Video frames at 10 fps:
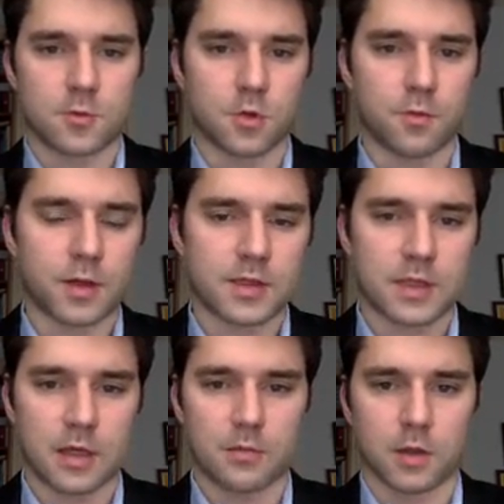to place
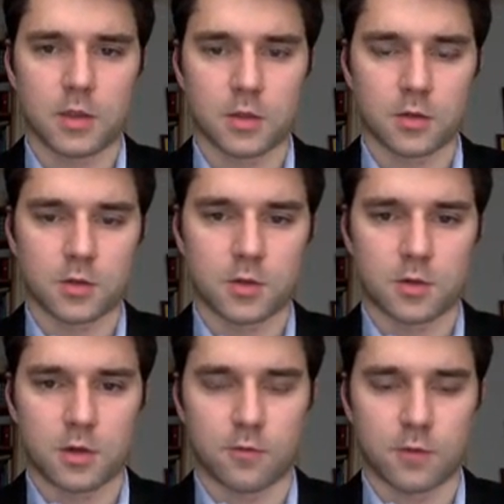the image on the
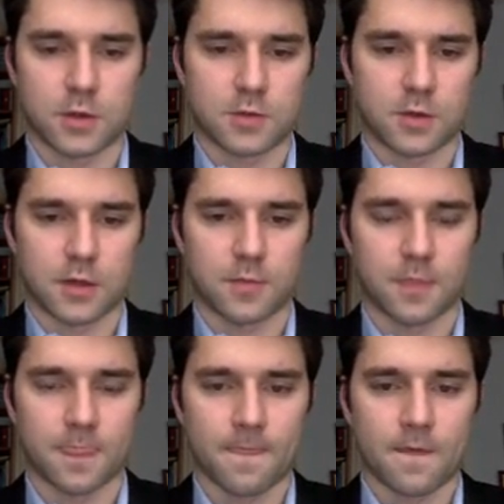screen when it's ready.
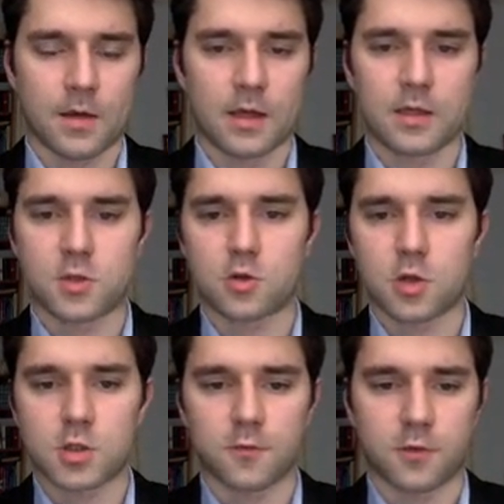And the
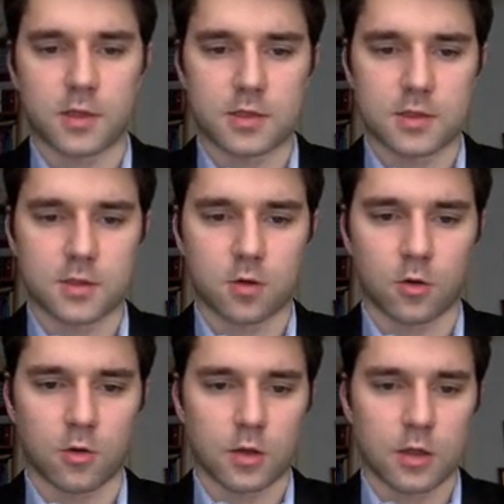instruction for this is
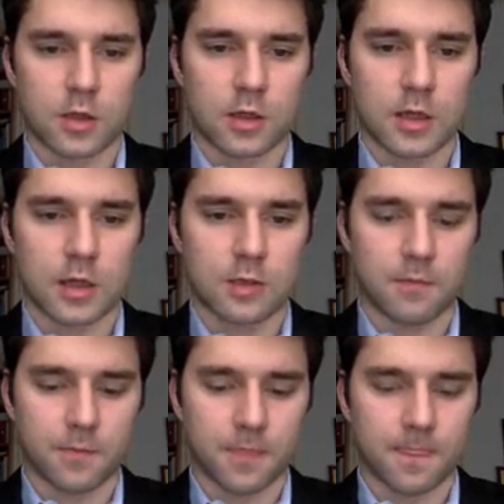called
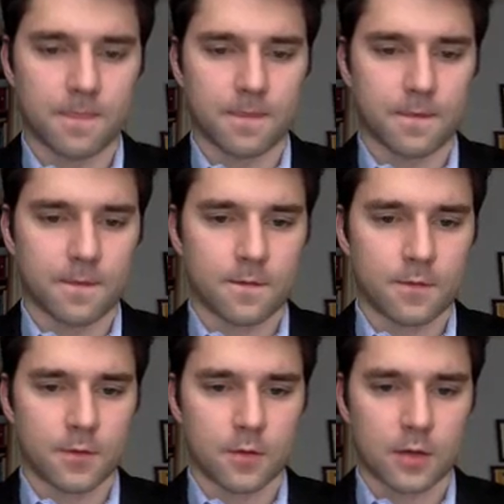
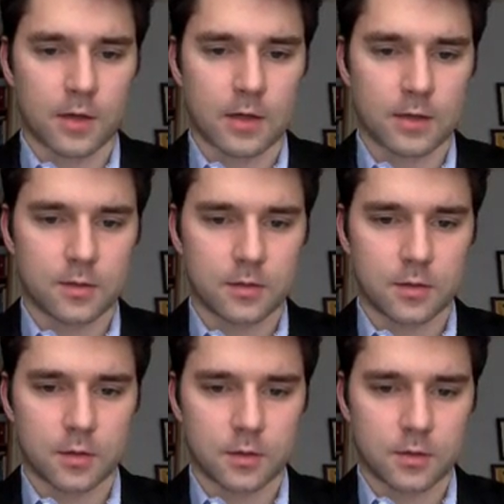
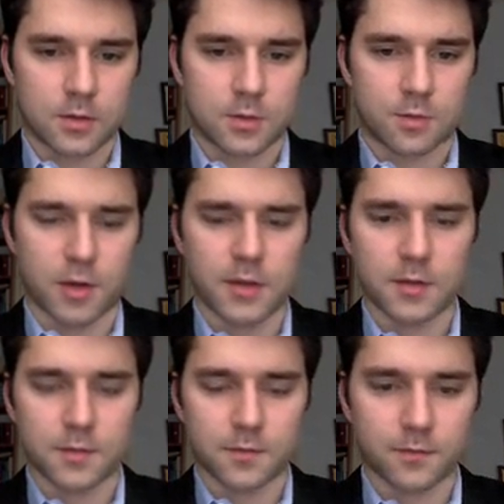
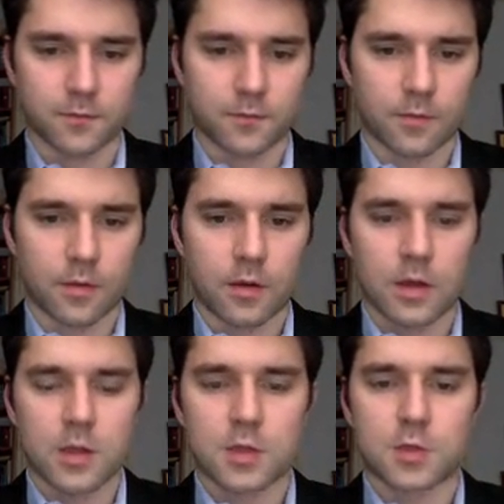game.add.sprite.
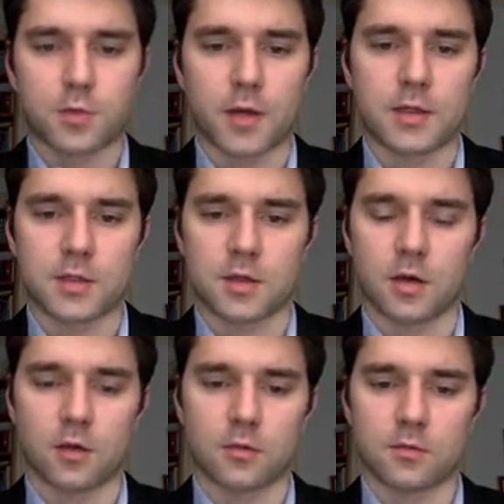Sprite is
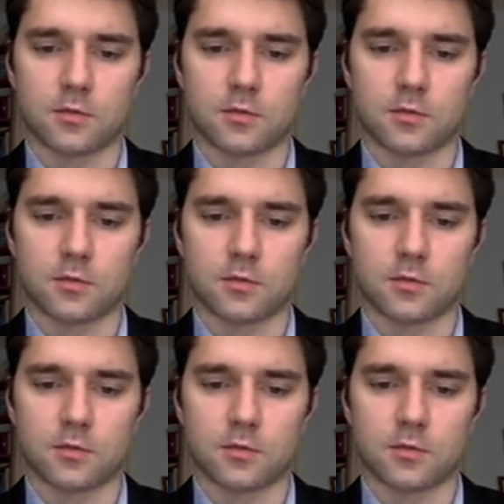a